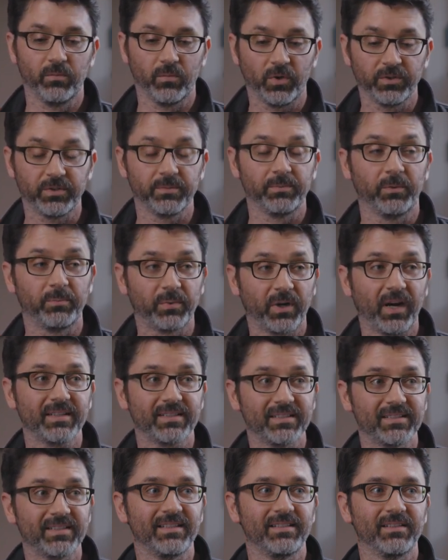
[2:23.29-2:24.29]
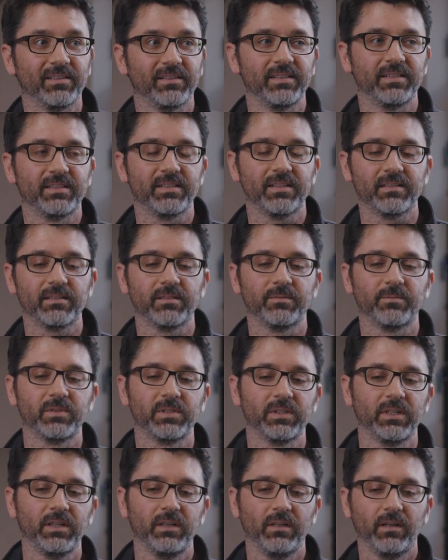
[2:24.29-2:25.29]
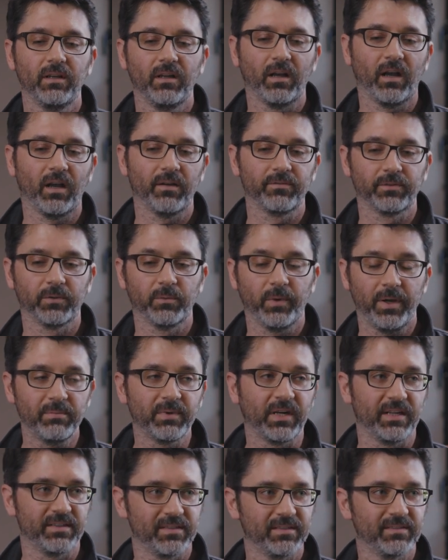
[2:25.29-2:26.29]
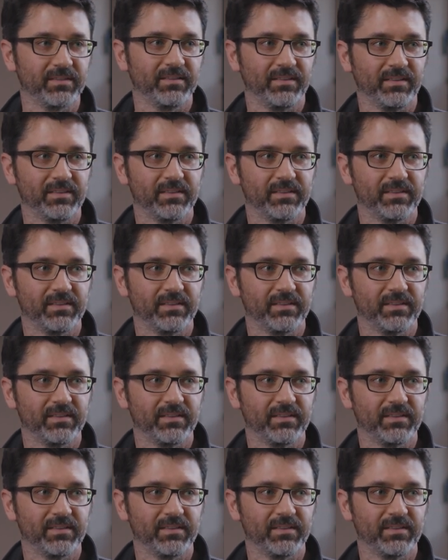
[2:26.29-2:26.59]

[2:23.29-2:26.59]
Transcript: multiple processes on these systems uh, for web browsing?